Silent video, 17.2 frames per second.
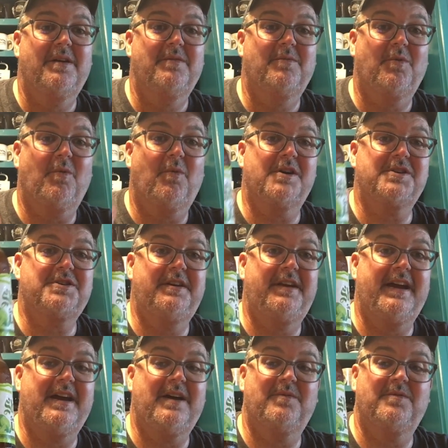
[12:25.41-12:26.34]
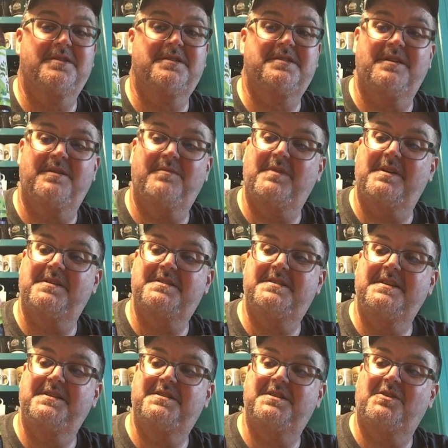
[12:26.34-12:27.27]
We'll wash it down with some
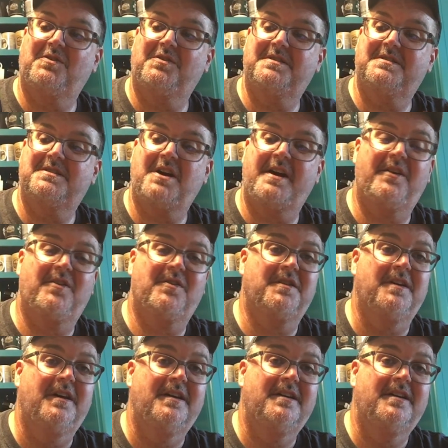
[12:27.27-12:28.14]
seasonal Shiner